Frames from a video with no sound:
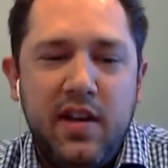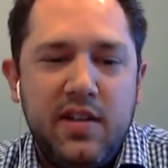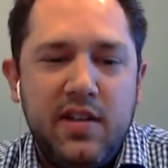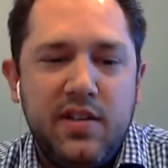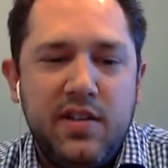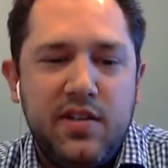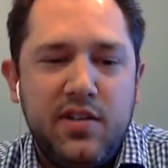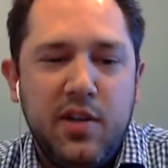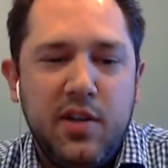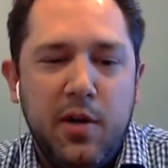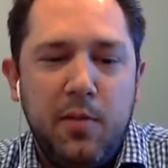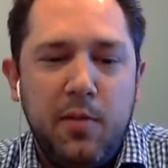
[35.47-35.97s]

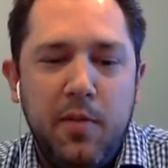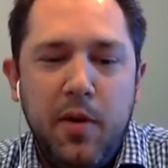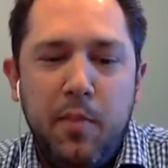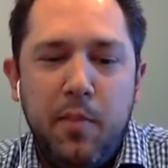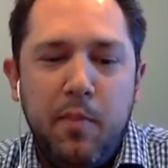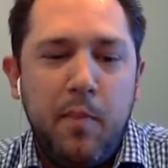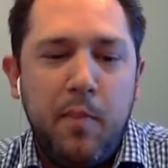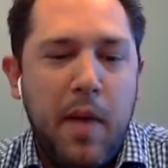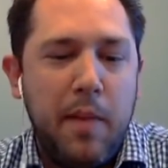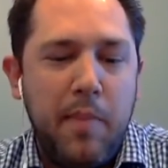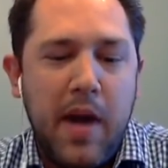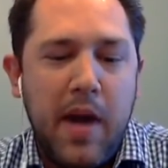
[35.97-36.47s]
So
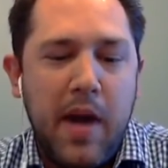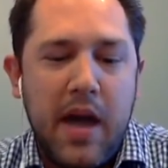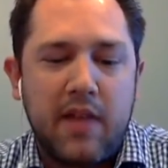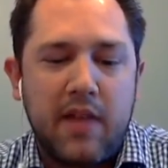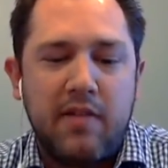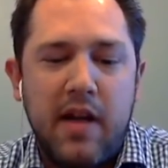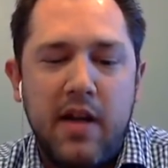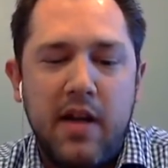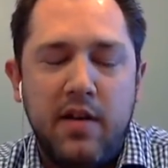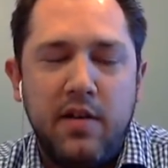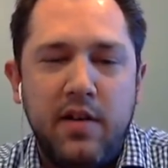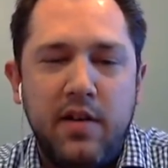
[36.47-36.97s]
my
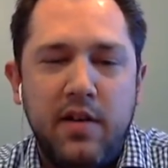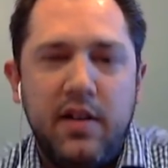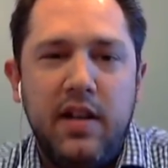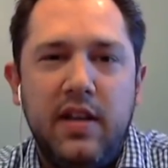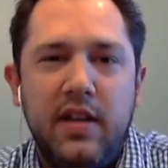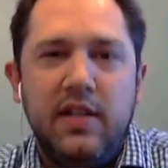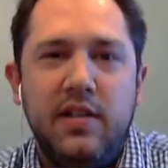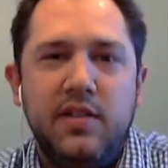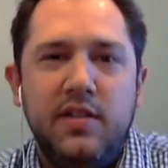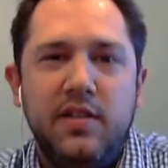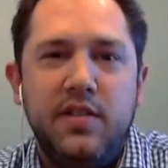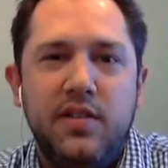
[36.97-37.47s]
background
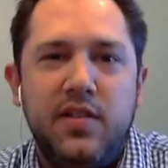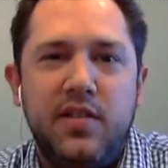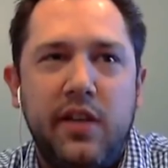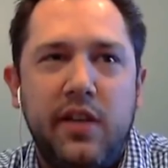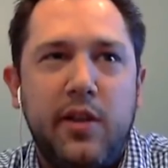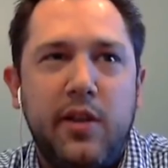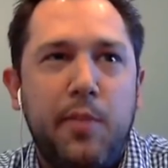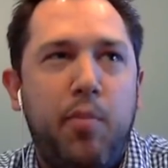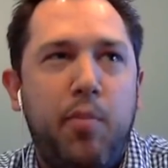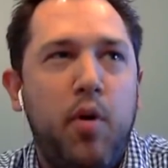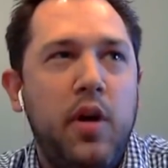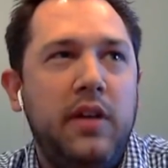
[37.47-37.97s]
is, I like to
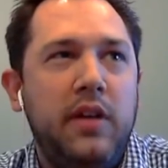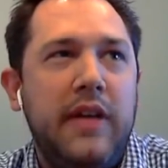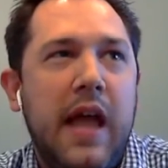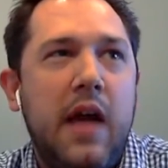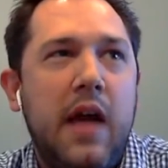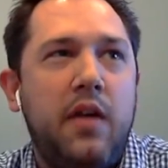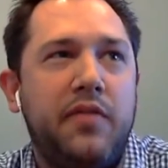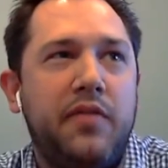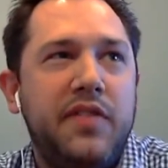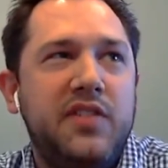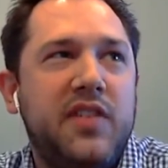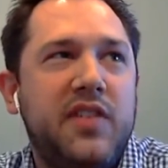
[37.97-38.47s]
point
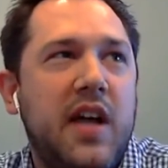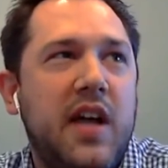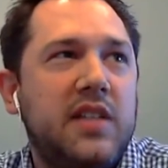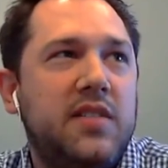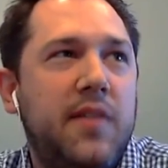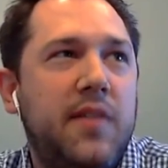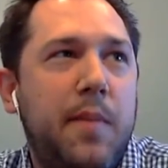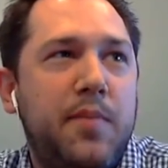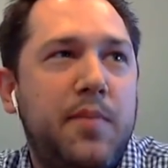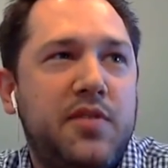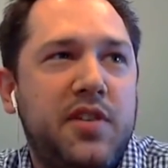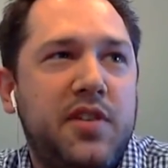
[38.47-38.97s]
out for these kinds of
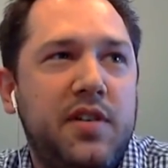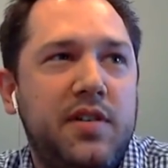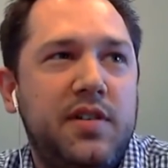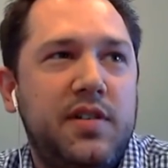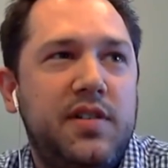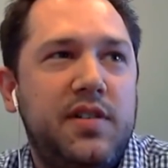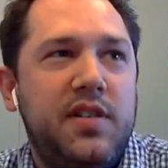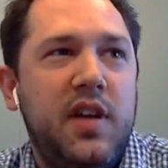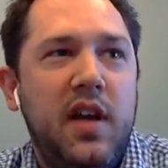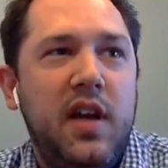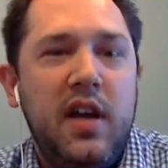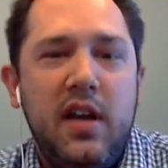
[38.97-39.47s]

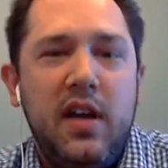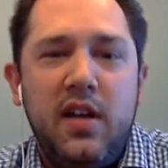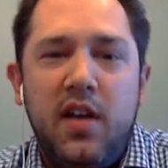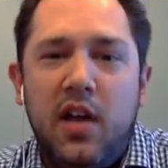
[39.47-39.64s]
episodes,